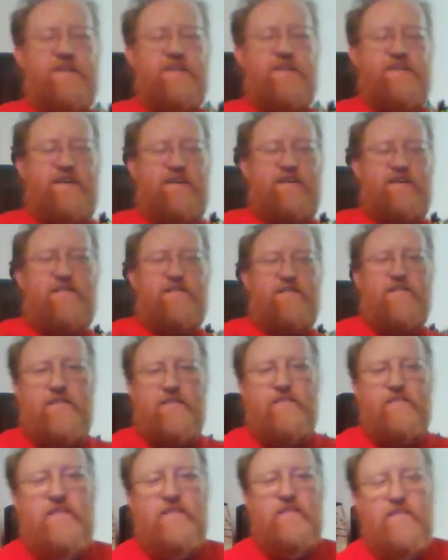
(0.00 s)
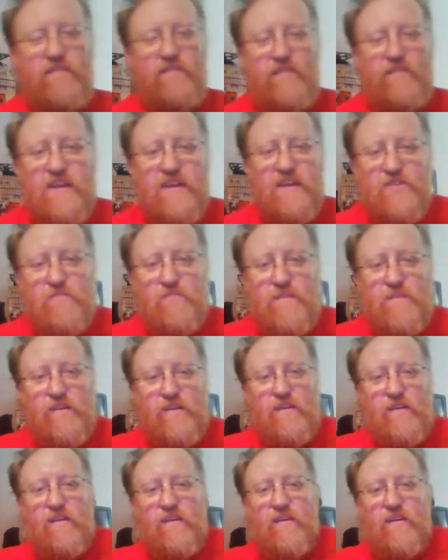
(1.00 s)
And you guys will
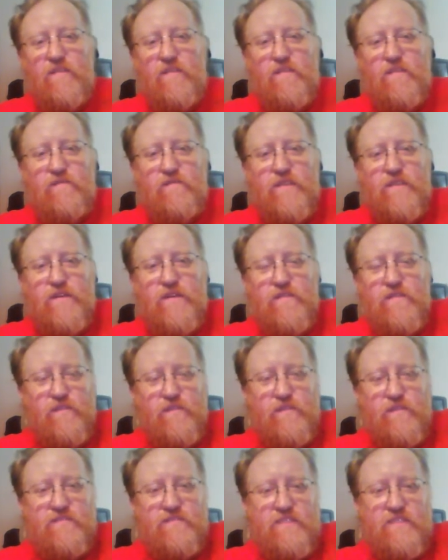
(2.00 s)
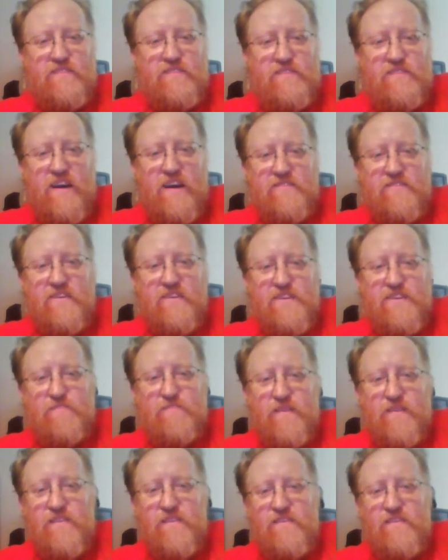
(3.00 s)
make a video for his
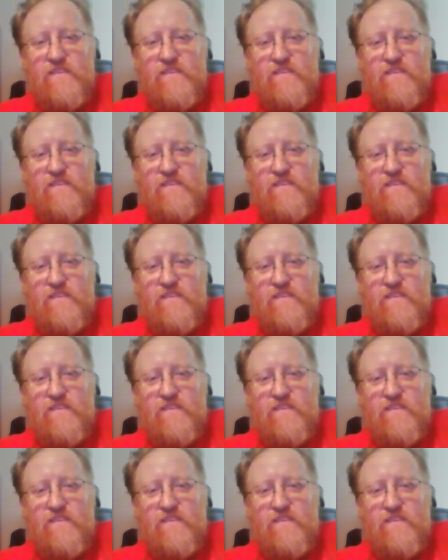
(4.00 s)
contest, man.